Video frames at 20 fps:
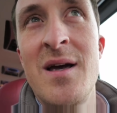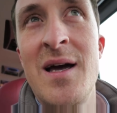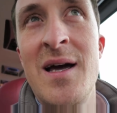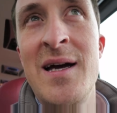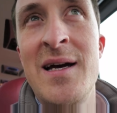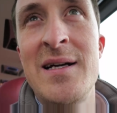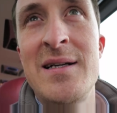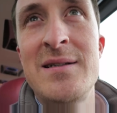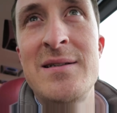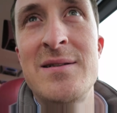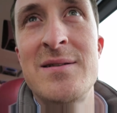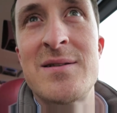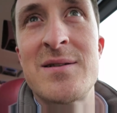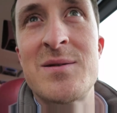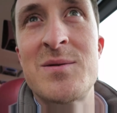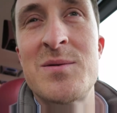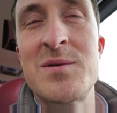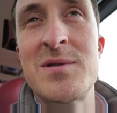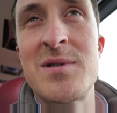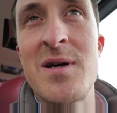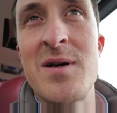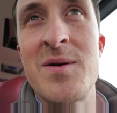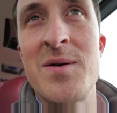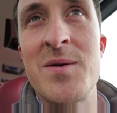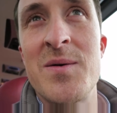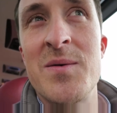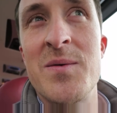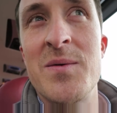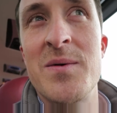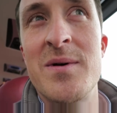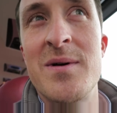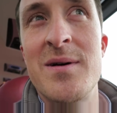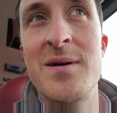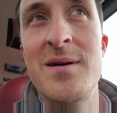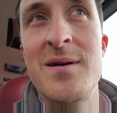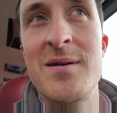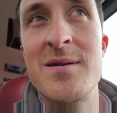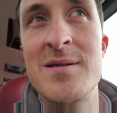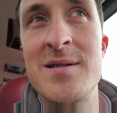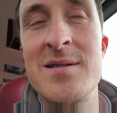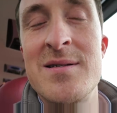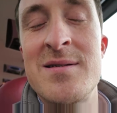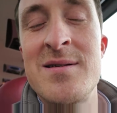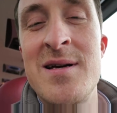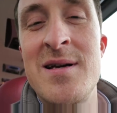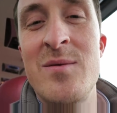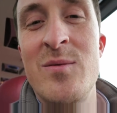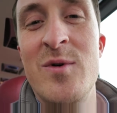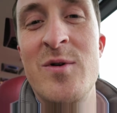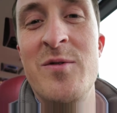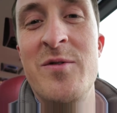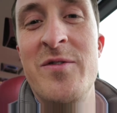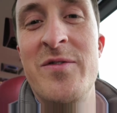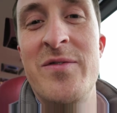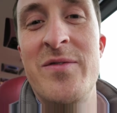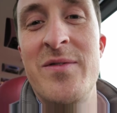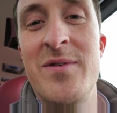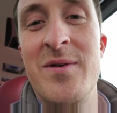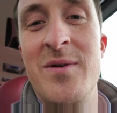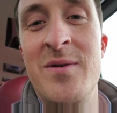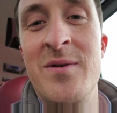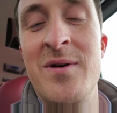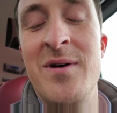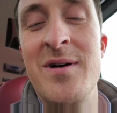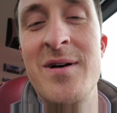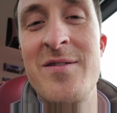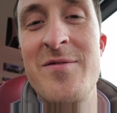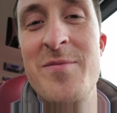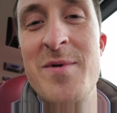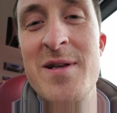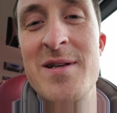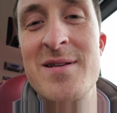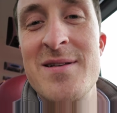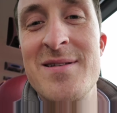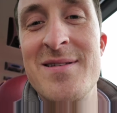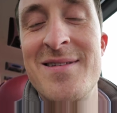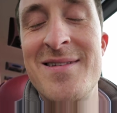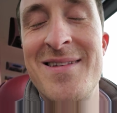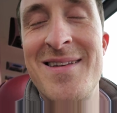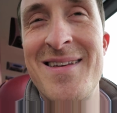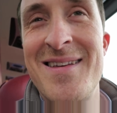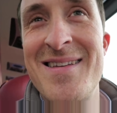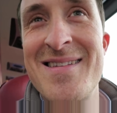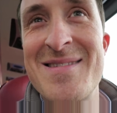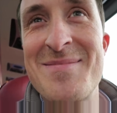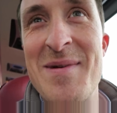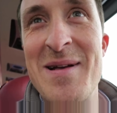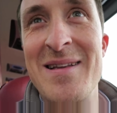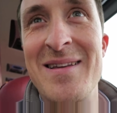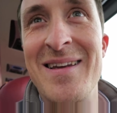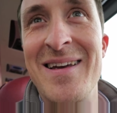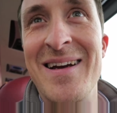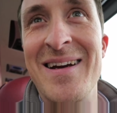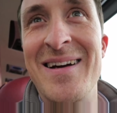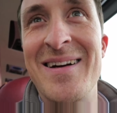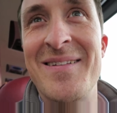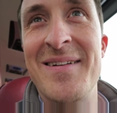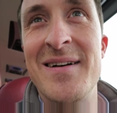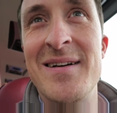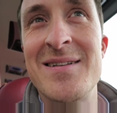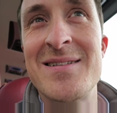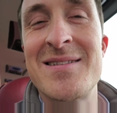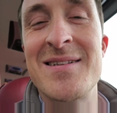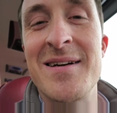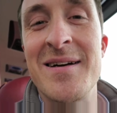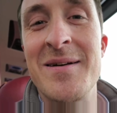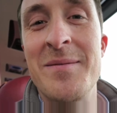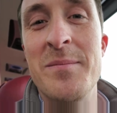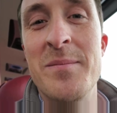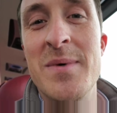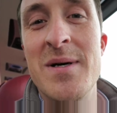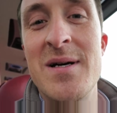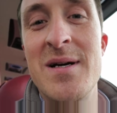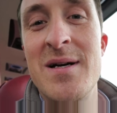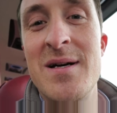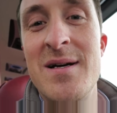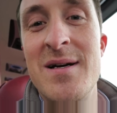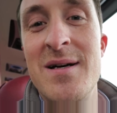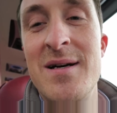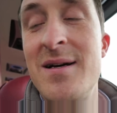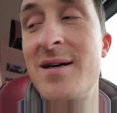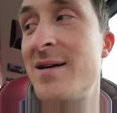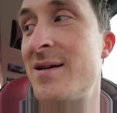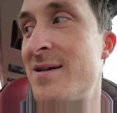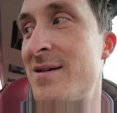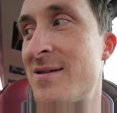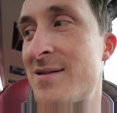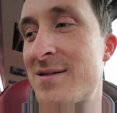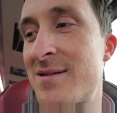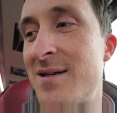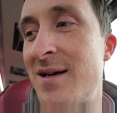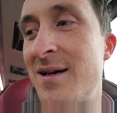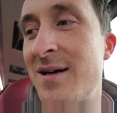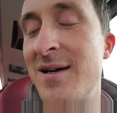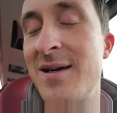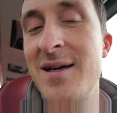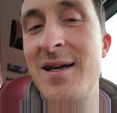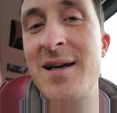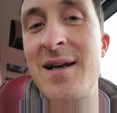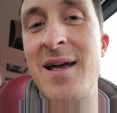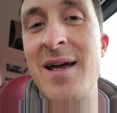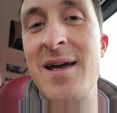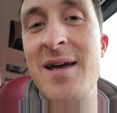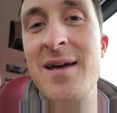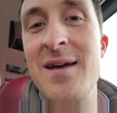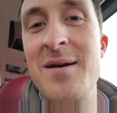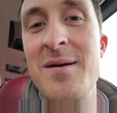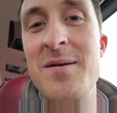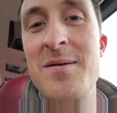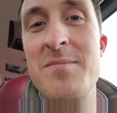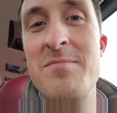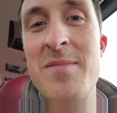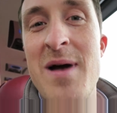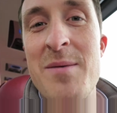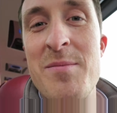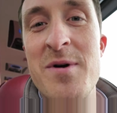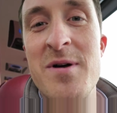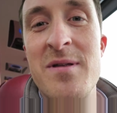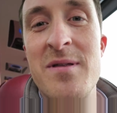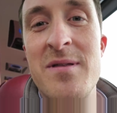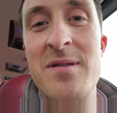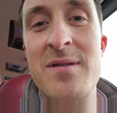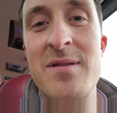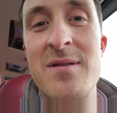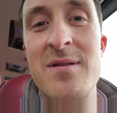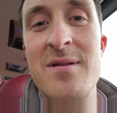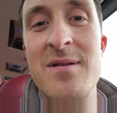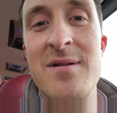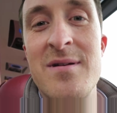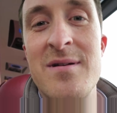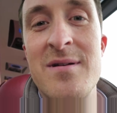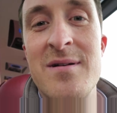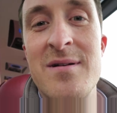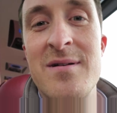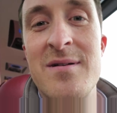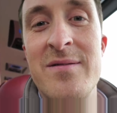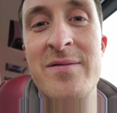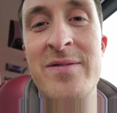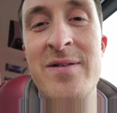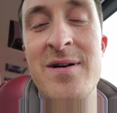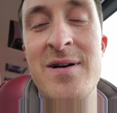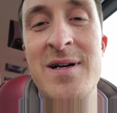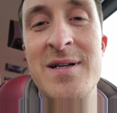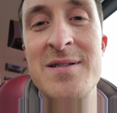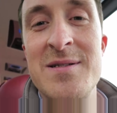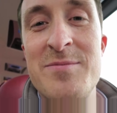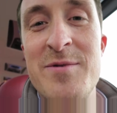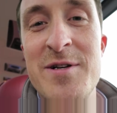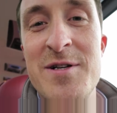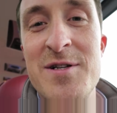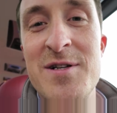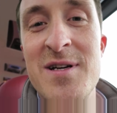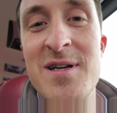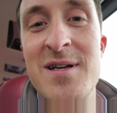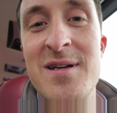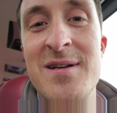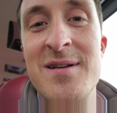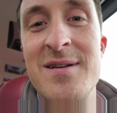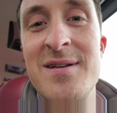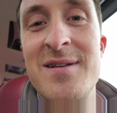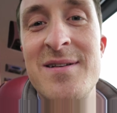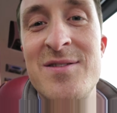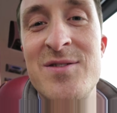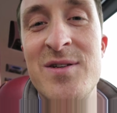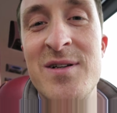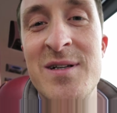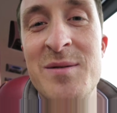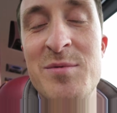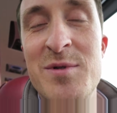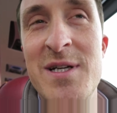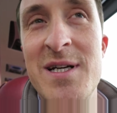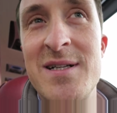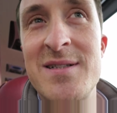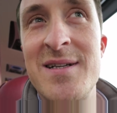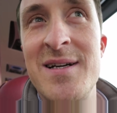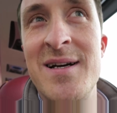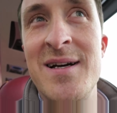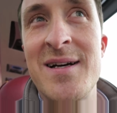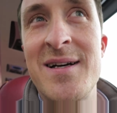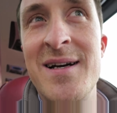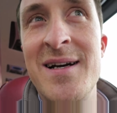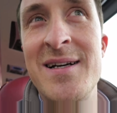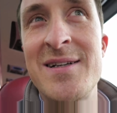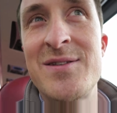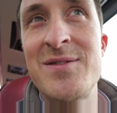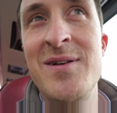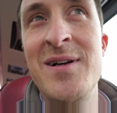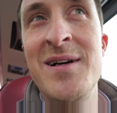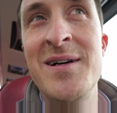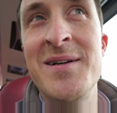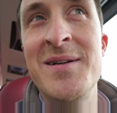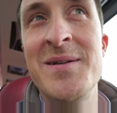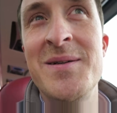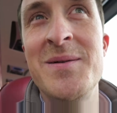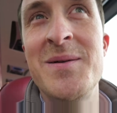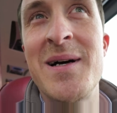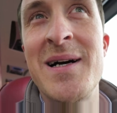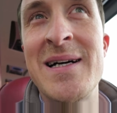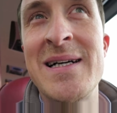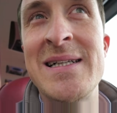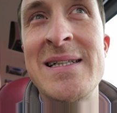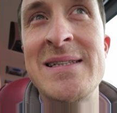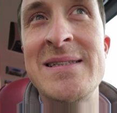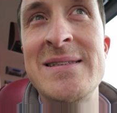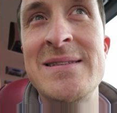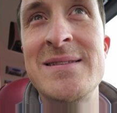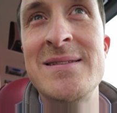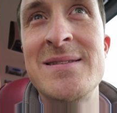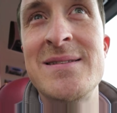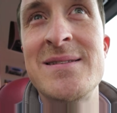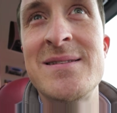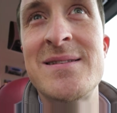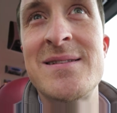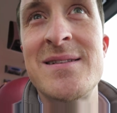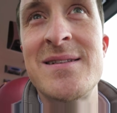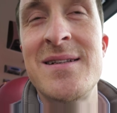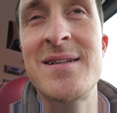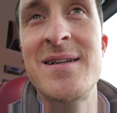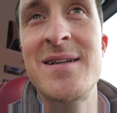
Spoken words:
And also since then I've been spending quite a lot of time stuck in a mammoth finance spreadsheet trying to predict our cash flow and